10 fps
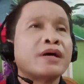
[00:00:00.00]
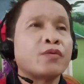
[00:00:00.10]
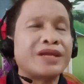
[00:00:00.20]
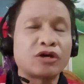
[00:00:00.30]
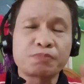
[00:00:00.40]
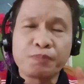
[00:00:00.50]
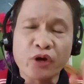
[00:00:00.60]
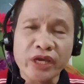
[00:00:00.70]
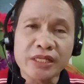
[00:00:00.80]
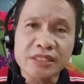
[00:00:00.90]
without
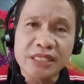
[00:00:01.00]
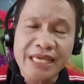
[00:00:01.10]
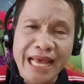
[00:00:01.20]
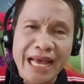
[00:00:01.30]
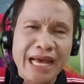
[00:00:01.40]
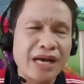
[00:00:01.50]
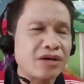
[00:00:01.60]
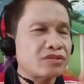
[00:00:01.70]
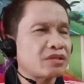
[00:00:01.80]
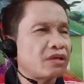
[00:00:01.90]
pointing
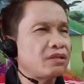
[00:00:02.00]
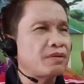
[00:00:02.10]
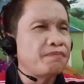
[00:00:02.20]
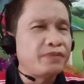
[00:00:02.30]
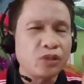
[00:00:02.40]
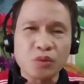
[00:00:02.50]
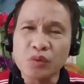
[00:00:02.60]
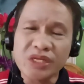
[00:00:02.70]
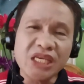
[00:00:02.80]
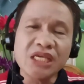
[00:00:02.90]
out the
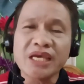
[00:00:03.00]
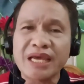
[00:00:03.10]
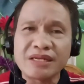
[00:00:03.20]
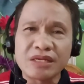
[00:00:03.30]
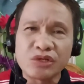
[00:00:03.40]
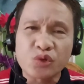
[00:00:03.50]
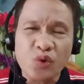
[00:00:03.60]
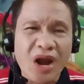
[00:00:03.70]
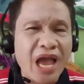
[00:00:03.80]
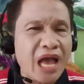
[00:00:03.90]
beauty and the
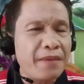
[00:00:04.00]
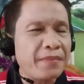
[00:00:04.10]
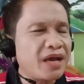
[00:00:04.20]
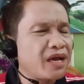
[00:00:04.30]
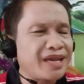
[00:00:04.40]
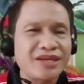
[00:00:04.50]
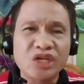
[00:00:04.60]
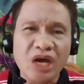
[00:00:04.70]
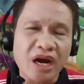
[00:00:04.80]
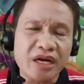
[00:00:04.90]
drama and the
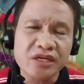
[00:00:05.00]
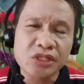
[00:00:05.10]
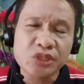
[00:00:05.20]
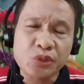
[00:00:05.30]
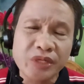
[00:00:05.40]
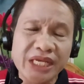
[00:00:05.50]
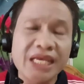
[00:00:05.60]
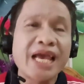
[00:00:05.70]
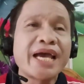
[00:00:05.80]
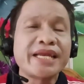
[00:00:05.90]
artistry
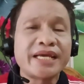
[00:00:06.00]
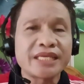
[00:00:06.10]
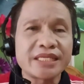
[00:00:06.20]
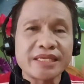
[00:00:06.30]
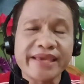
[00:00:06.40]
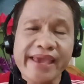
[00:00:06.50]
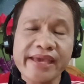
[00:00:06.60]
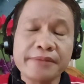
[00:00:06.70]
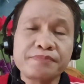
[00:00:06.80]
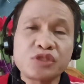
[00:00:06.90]
that it
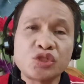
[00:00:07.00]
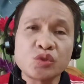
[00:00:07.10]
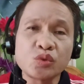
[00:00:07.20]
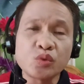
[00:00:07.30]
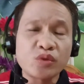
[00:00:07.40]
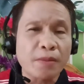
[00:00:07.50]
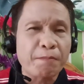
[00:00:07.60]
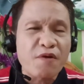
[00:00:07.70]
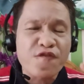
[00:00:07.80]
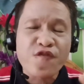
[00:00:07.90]
gave to the
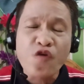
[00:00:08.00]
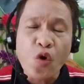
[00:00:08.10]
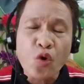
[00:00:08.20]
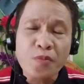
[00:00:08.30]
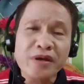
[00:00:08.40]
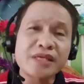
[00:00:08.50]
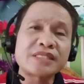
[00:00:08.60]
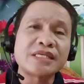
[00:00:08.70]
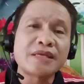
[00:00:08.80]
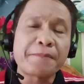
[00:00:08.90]
performance
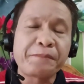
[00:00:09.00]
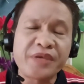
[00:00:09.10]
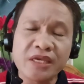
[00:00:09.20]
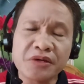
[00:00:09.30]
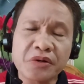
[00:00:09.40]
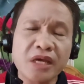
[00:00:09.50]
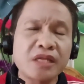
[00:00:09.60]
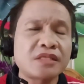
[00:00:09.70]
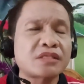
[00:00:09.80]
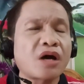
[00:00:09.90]
and the
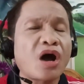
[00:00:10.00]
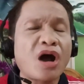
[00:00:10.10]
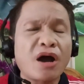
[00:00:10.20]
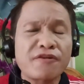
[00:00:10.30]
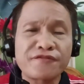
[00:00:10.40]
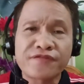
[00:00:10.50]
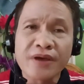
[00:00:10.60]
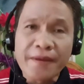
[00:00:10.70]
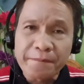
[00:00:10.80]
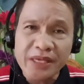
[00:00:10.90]
appearance of
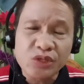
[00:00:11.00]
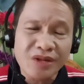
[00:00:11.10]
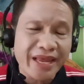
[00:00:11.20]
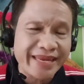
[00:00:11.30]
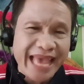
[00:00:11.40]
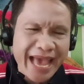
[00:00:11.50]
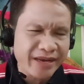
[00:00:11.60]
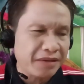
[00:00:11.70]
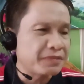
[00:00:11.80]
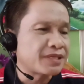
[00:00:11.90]
Miss Yolanda
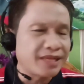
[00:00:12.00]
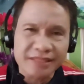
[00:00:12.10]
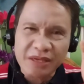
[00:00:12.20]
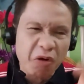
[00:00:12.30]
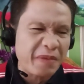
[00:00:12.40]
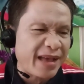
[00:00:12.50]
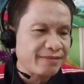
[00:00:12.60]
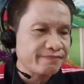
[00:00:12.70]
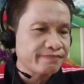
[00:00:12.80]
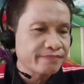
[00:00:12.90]
Adams. Let's go back.
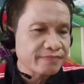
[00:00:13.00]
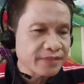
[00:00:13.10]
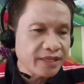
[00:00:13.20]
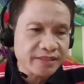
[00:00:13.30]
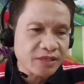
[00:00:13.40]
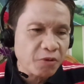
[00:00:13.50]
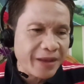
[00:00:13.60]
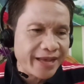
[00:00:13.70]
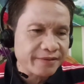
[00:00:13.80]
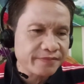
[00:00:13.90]
Let's go back.